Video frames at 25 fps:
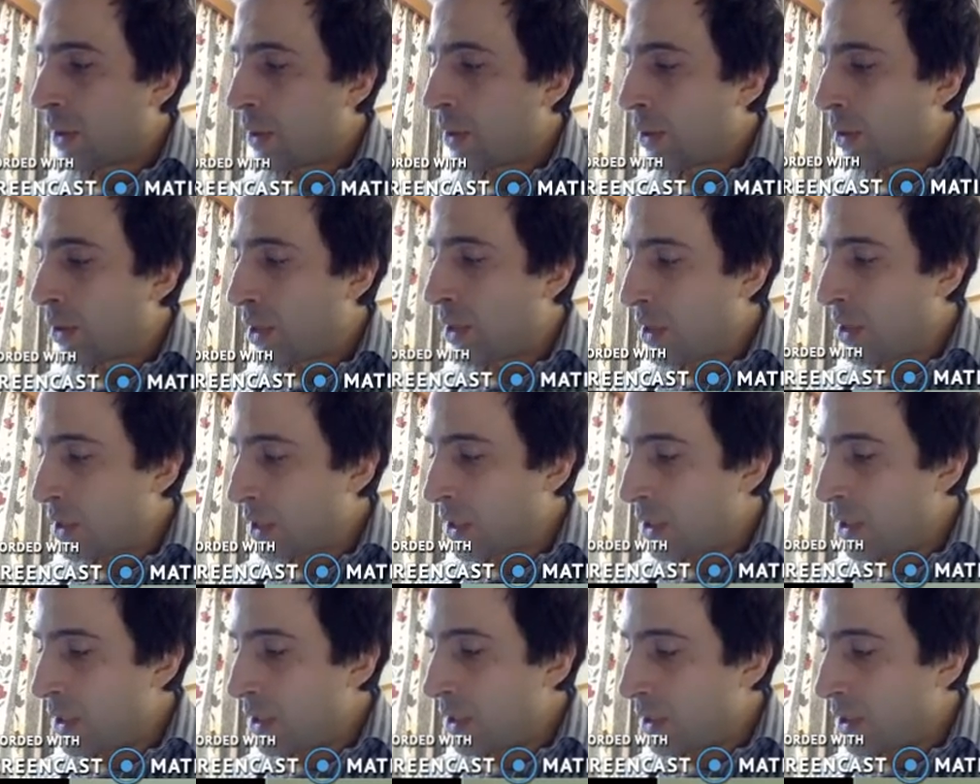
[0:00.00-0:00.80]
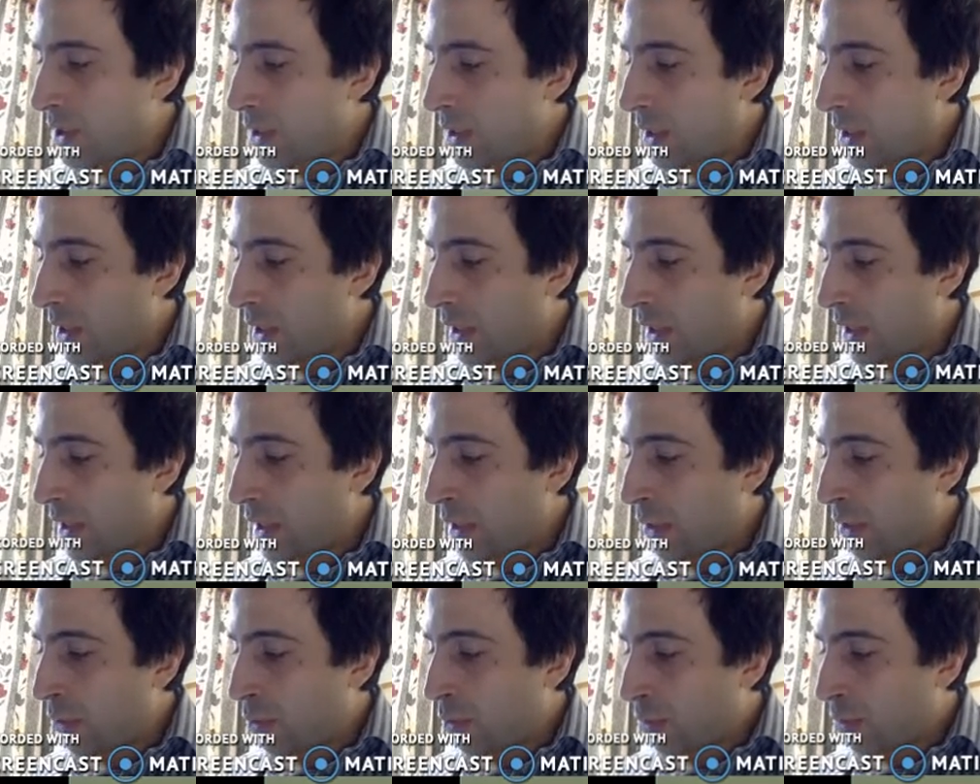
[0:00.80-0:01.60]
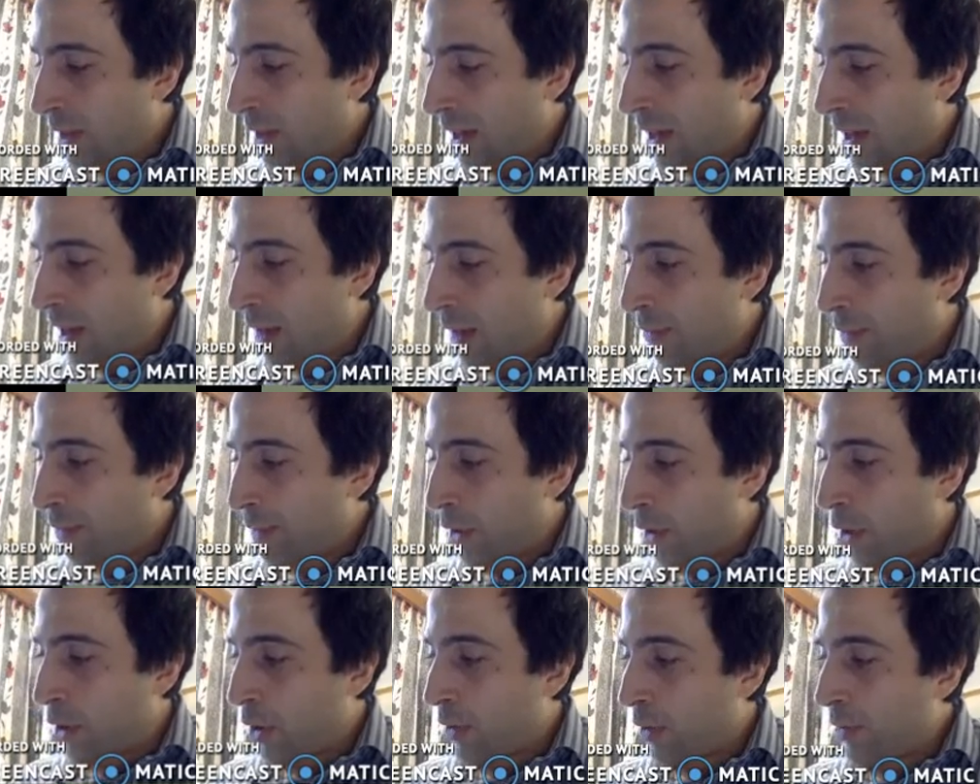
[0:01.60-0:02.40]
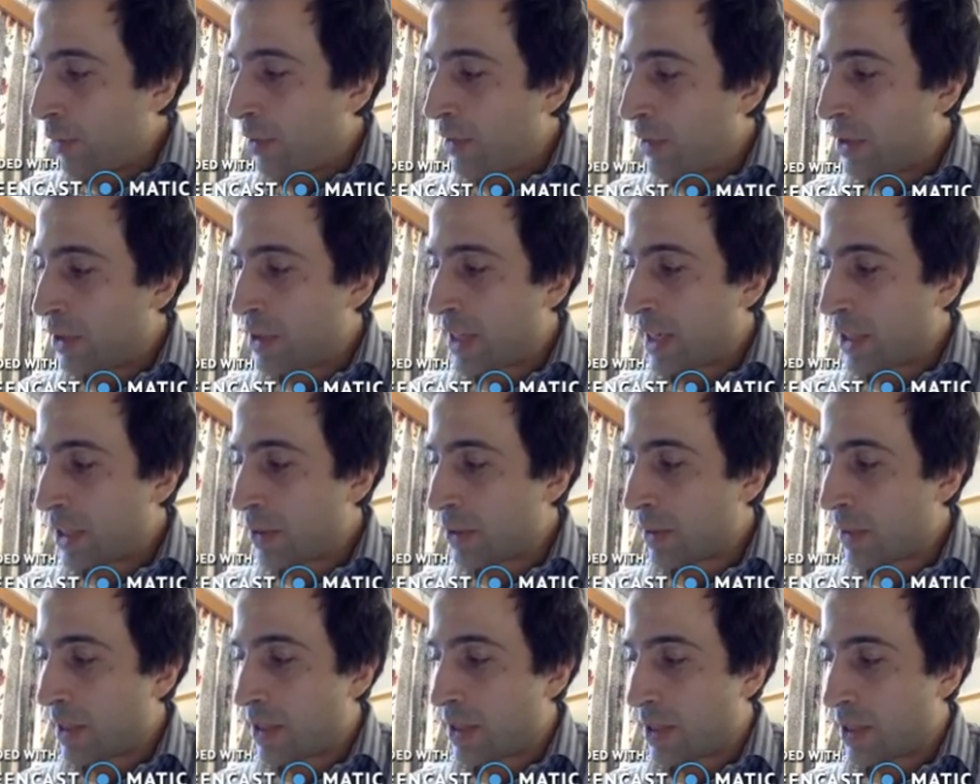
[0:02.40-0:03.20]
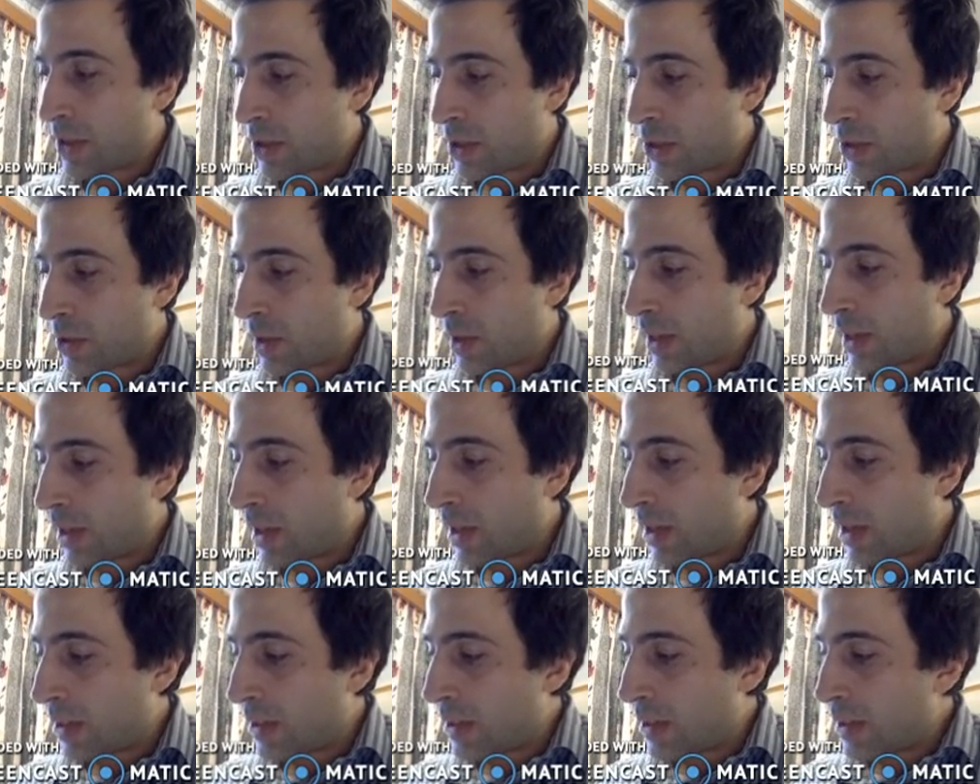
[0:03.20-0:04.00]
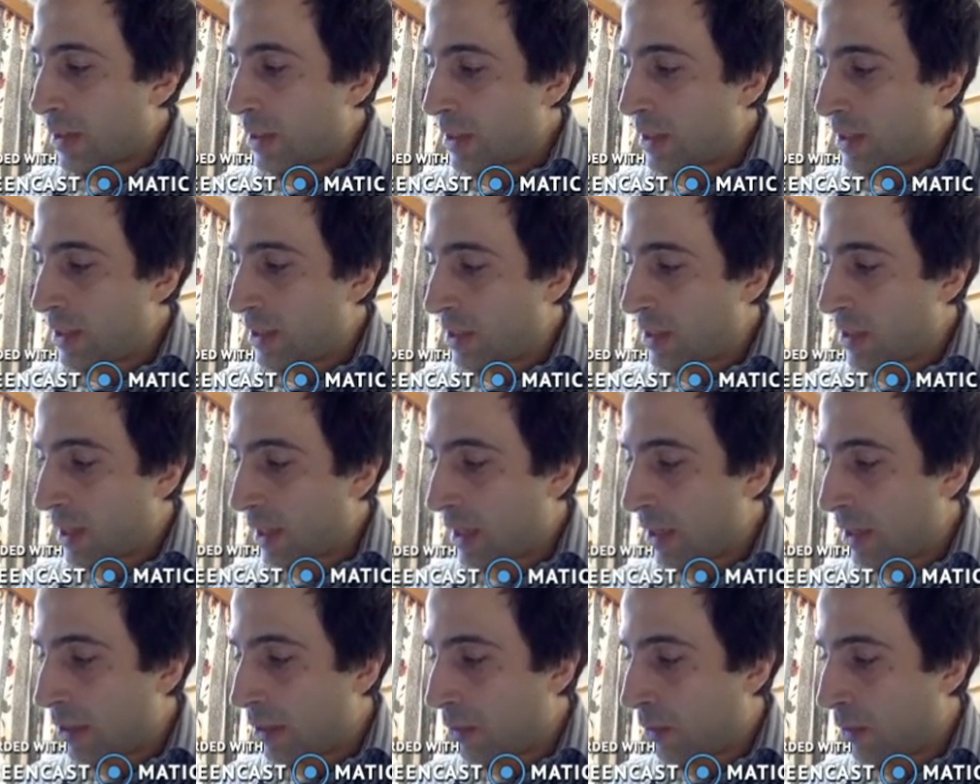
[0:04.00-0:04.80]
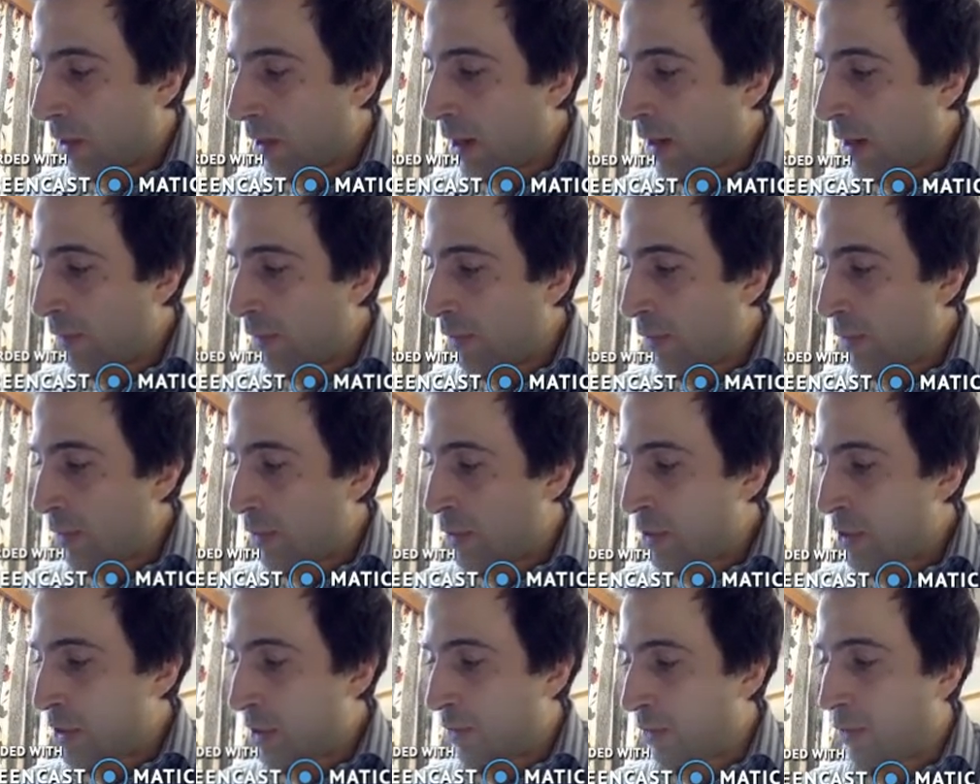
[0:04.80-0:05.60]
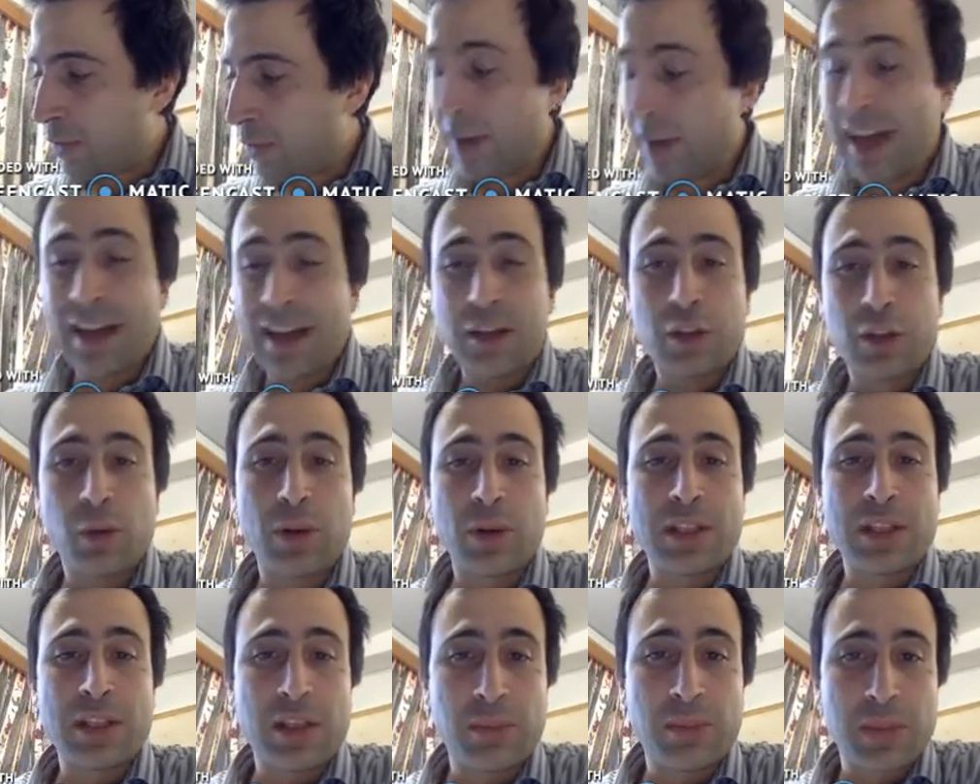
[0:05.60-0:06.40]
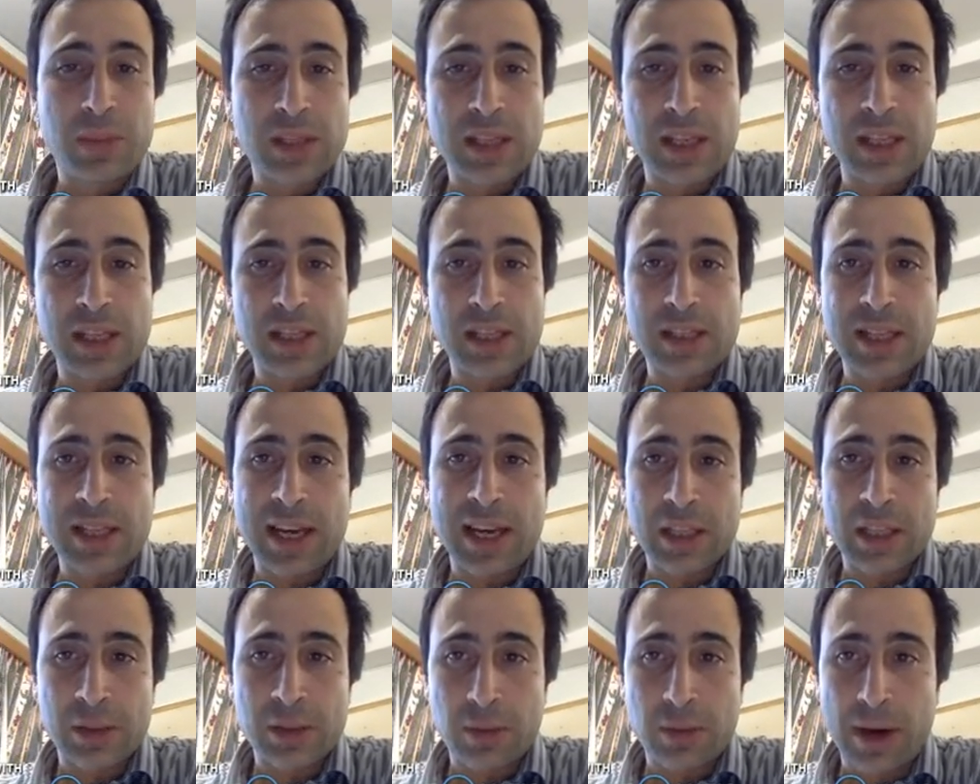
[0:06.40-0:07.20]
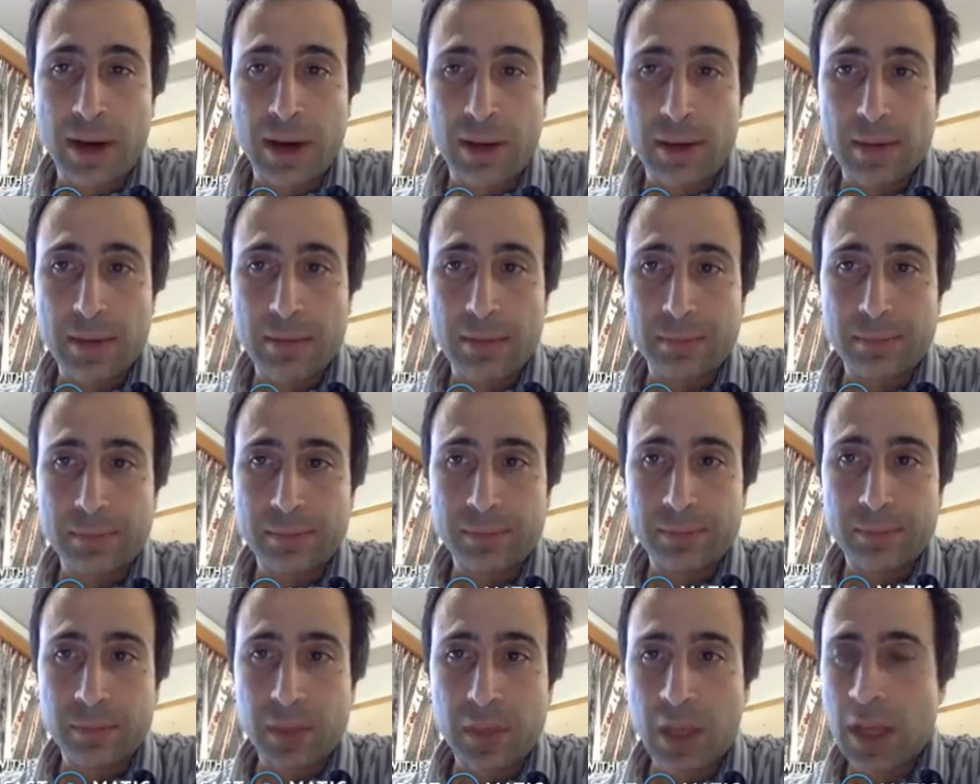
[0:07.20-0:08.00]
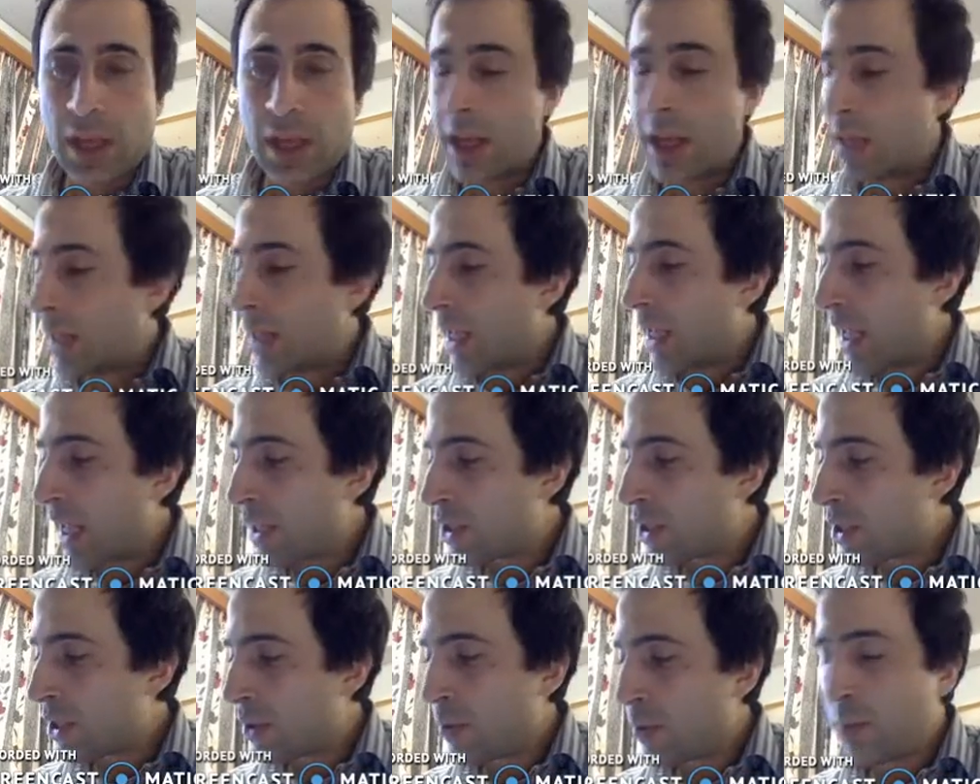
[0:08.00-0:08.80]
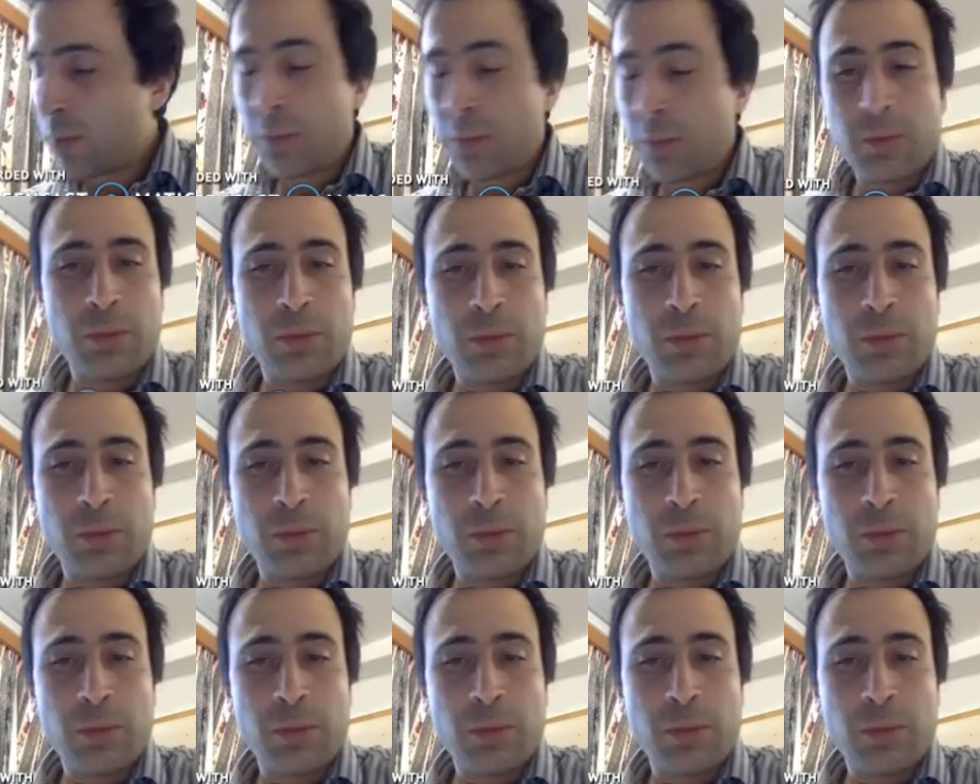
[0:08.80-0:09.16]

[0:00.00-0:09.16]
this is a graph of the tax rates in Australia. This is a graph of just a flat 20% tax rate. And so,